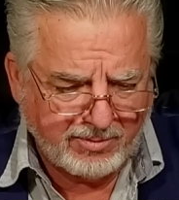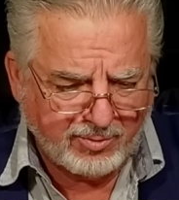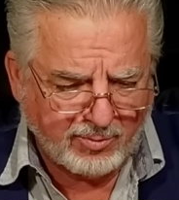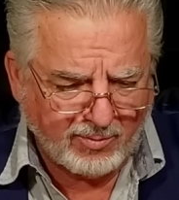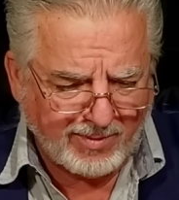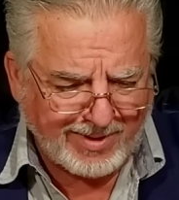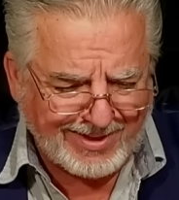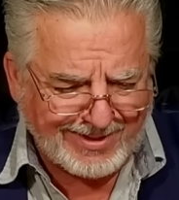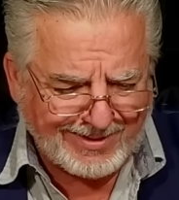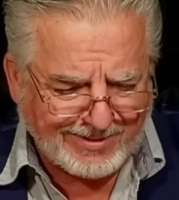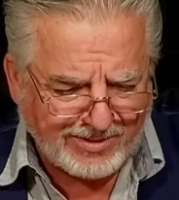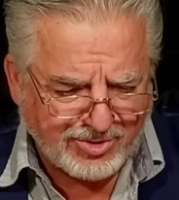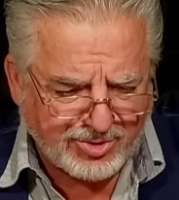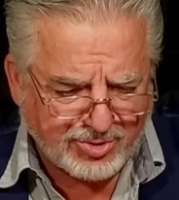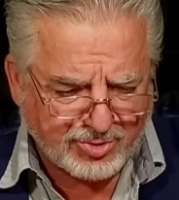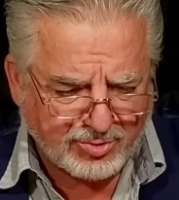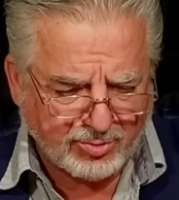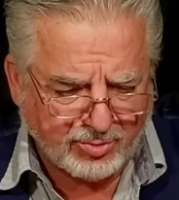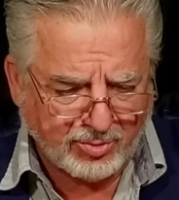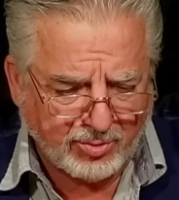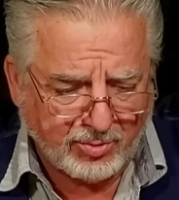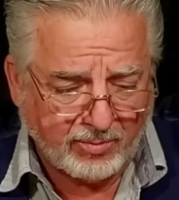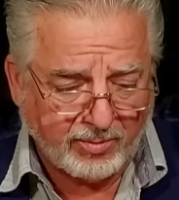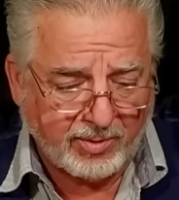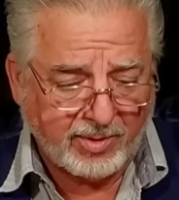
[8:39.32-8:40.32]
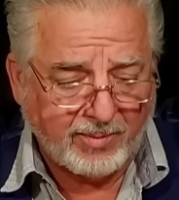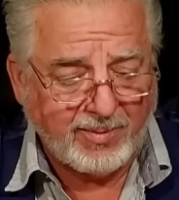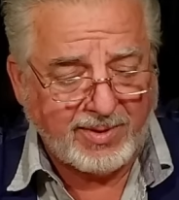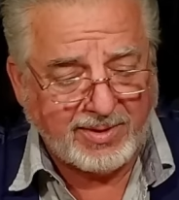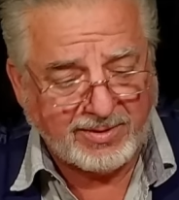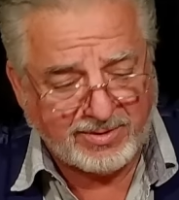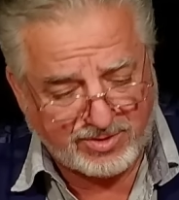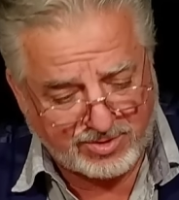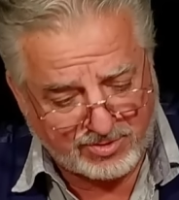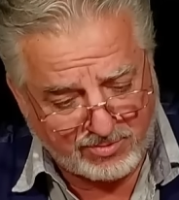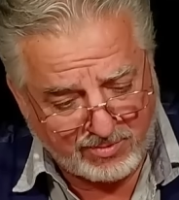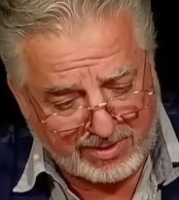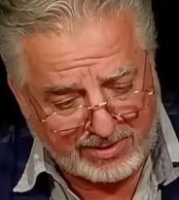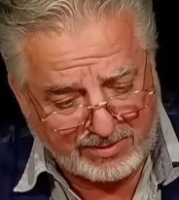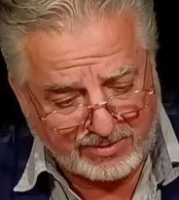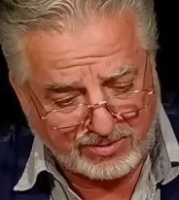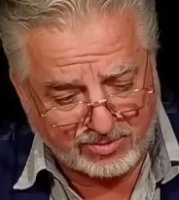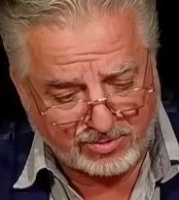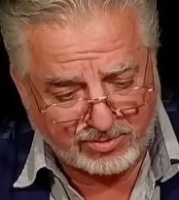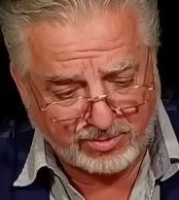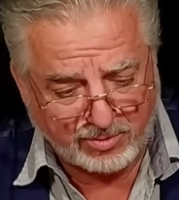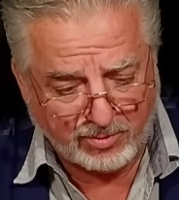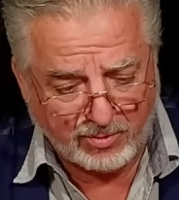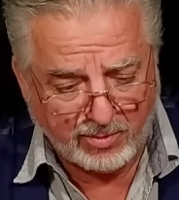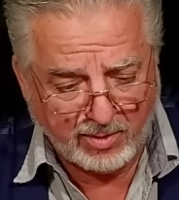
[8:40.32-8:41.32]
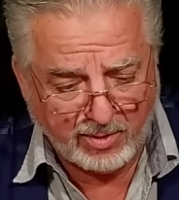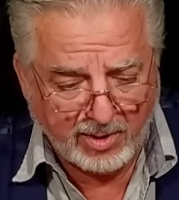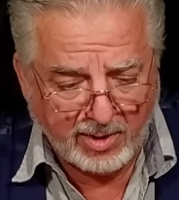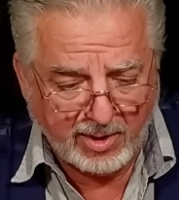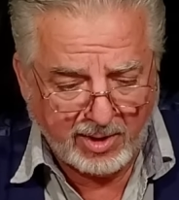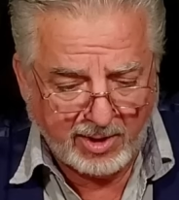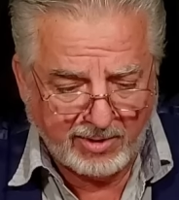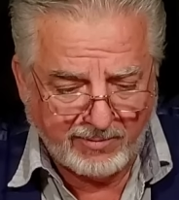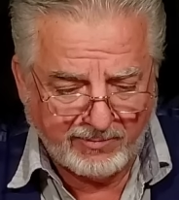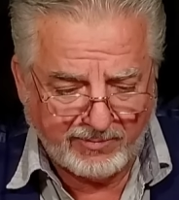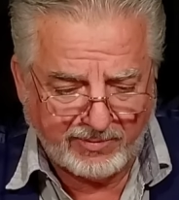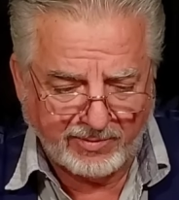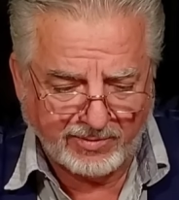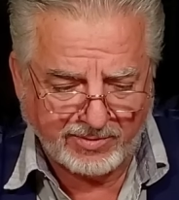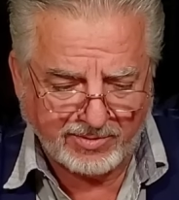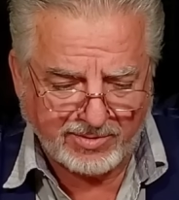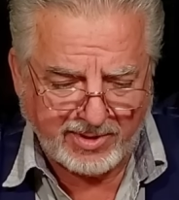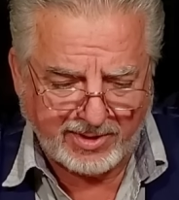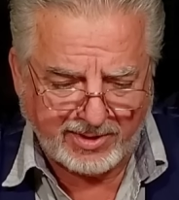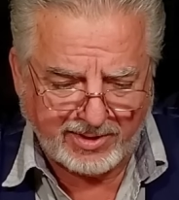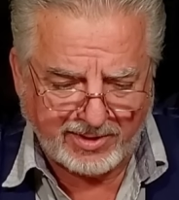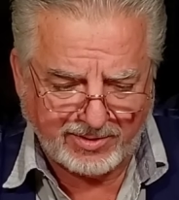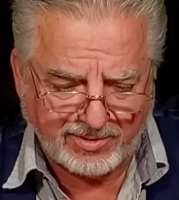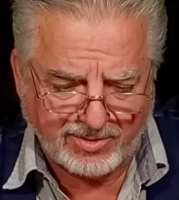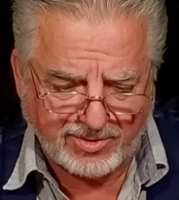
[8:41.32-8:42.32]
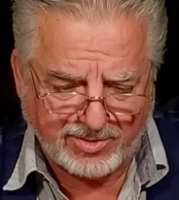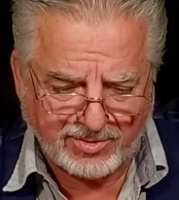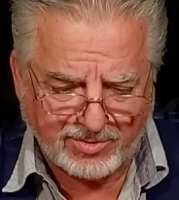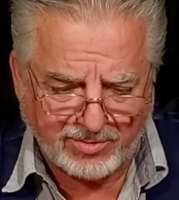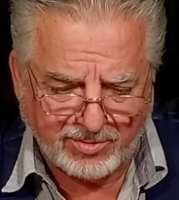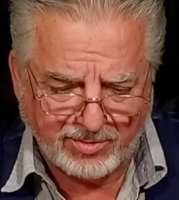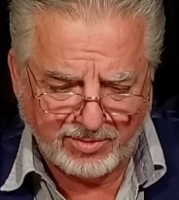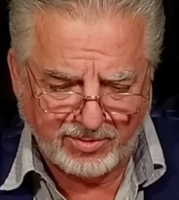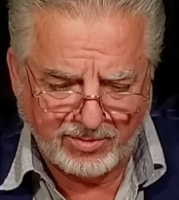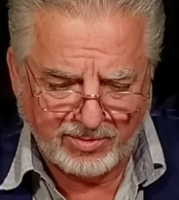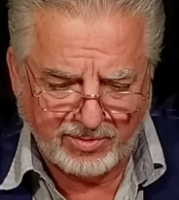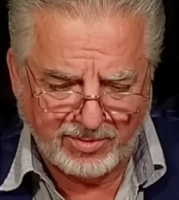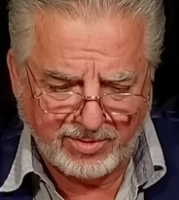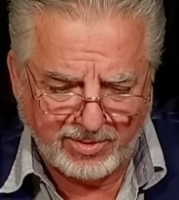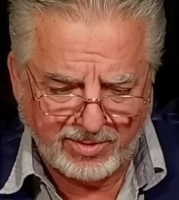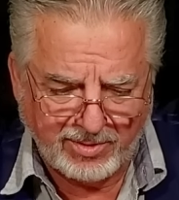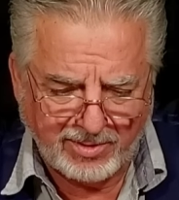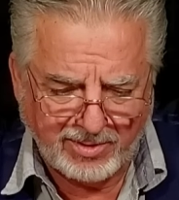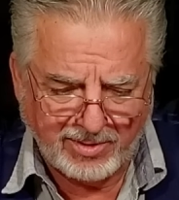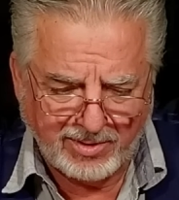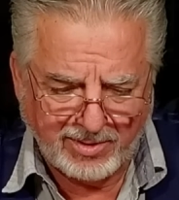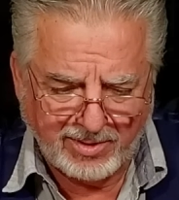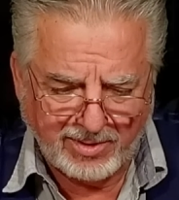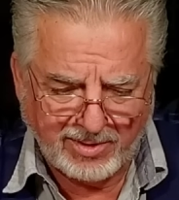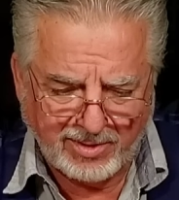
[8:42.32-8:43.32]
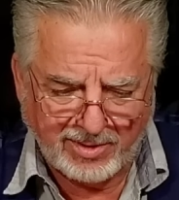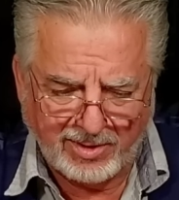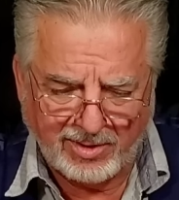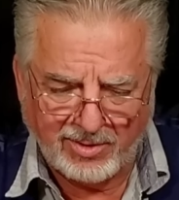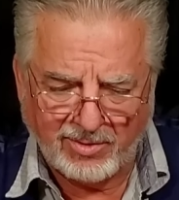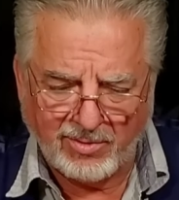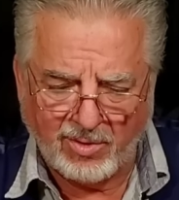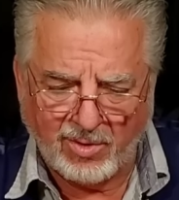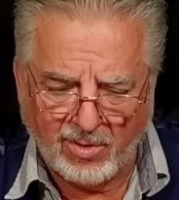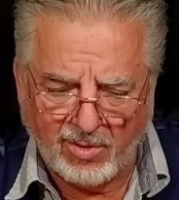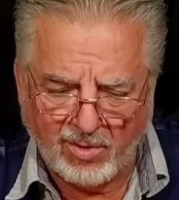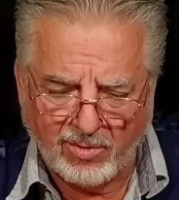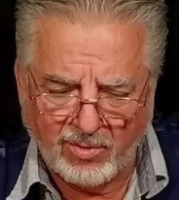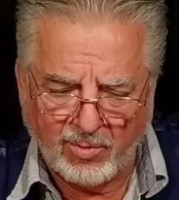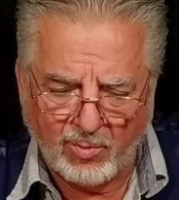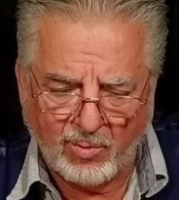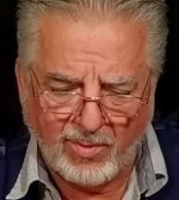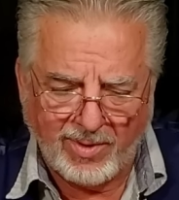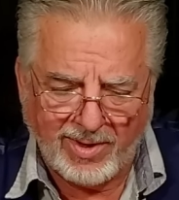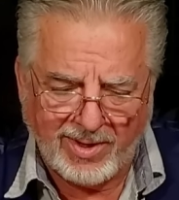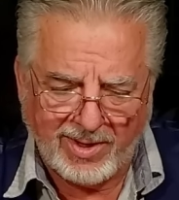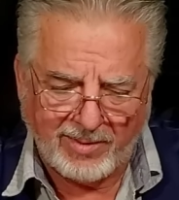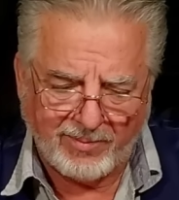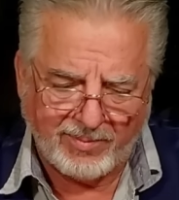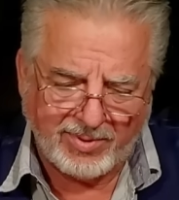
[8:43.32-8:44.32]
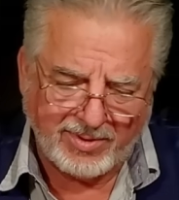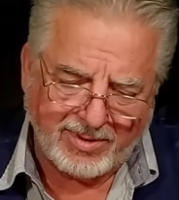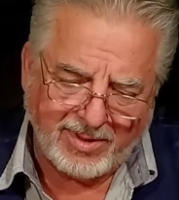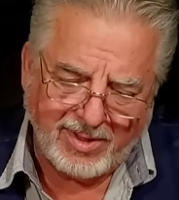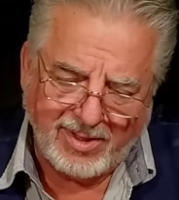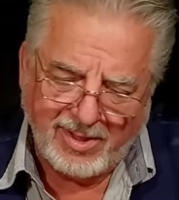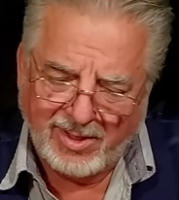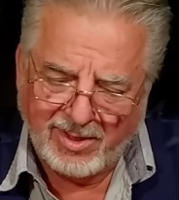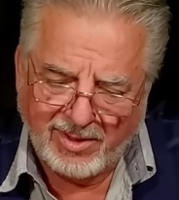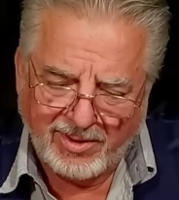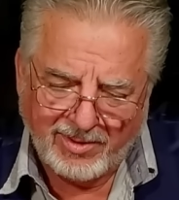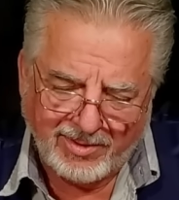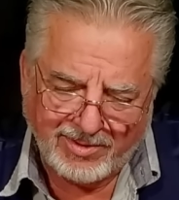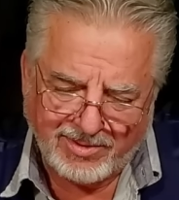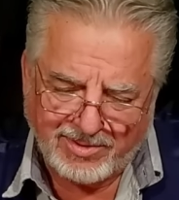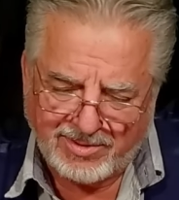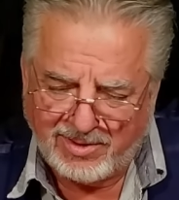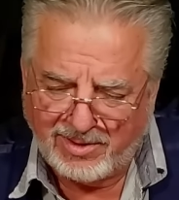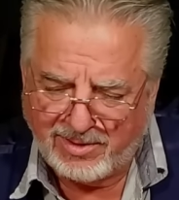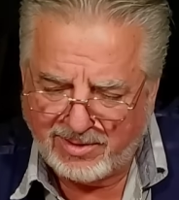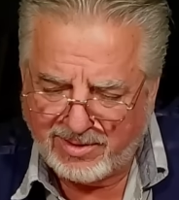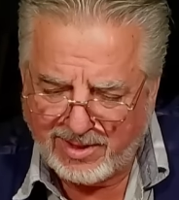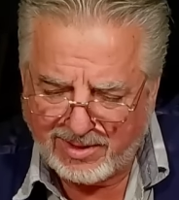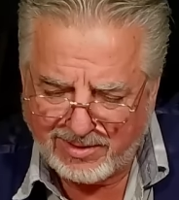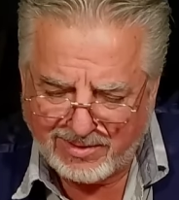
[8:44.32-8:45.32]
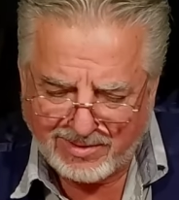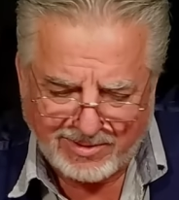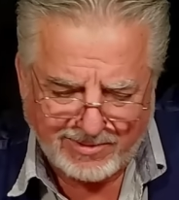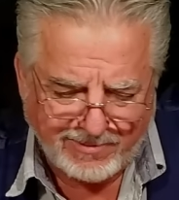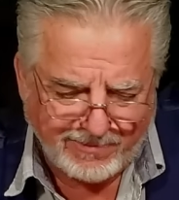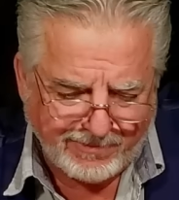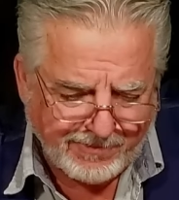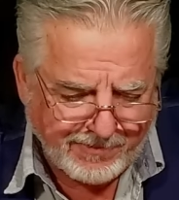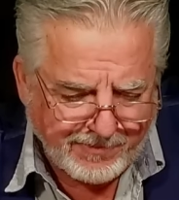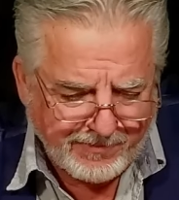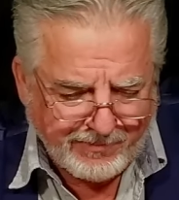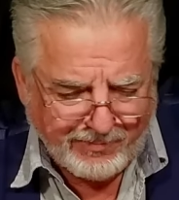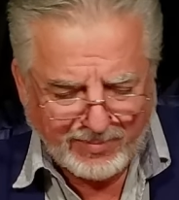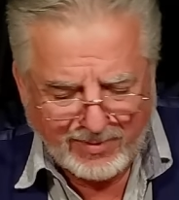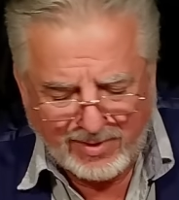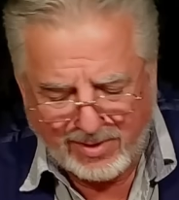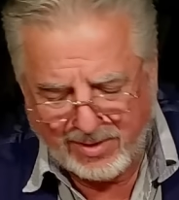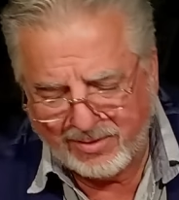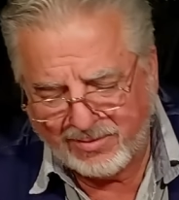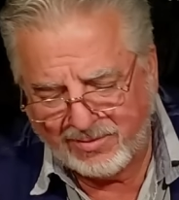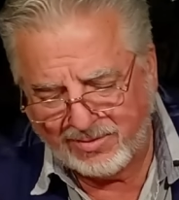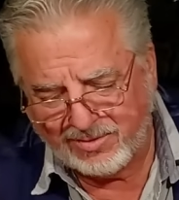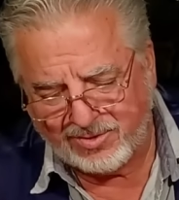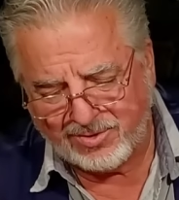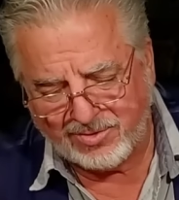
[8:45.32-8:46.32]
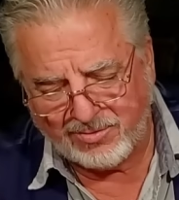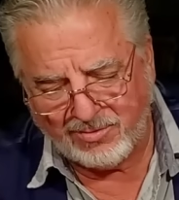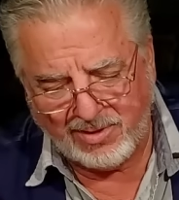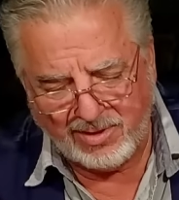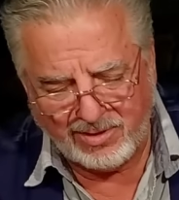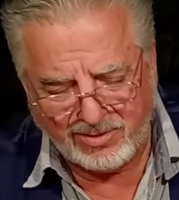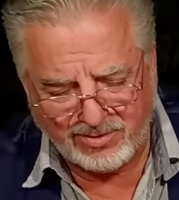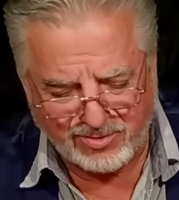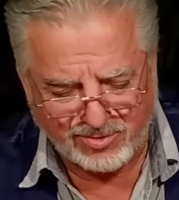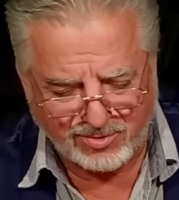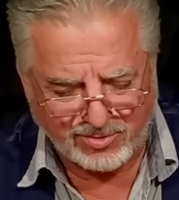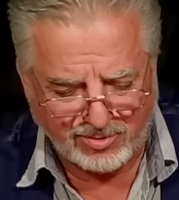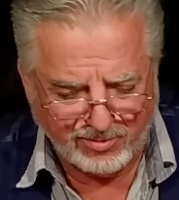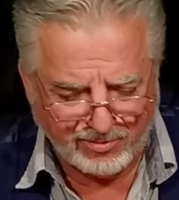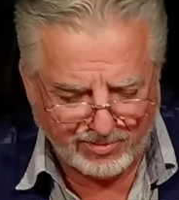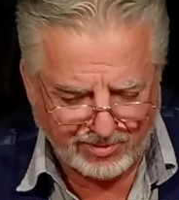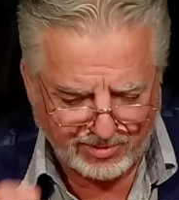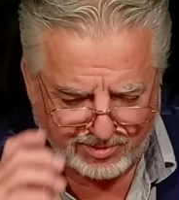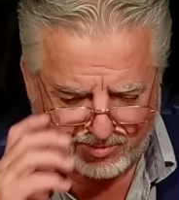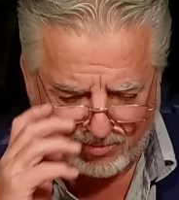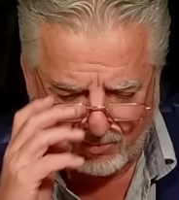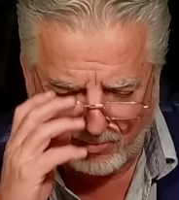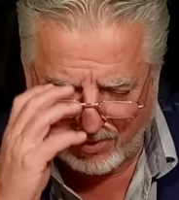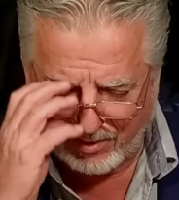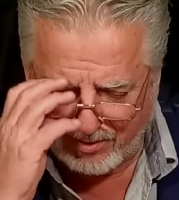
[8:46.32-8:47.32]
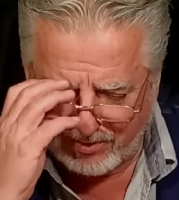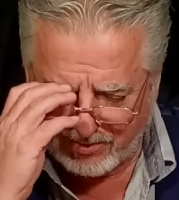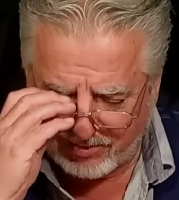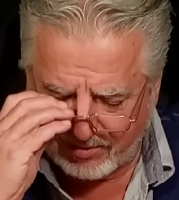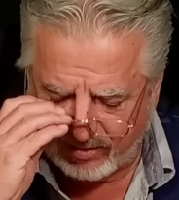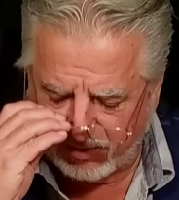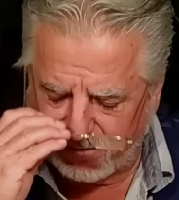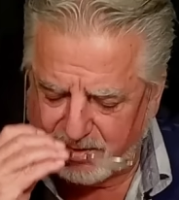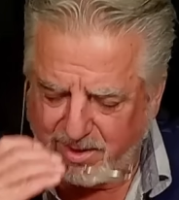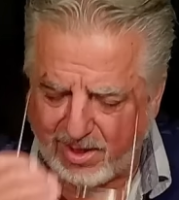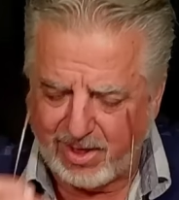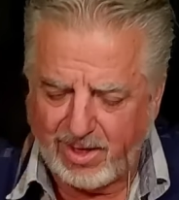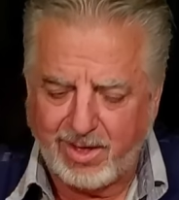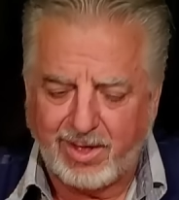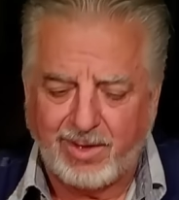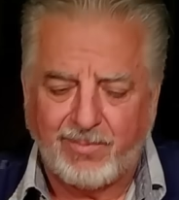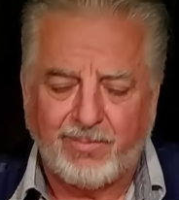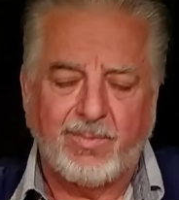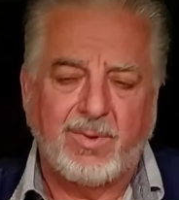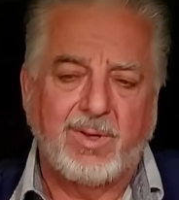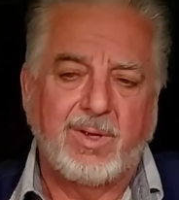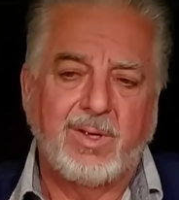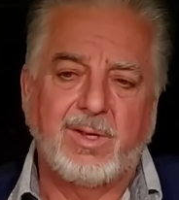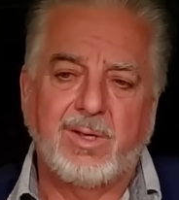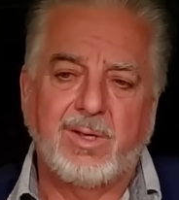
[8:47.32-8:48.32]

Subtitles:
drain screw, you mean strain screw, feels like it's screwed in all the way. But see, the strain screw is a waste of time.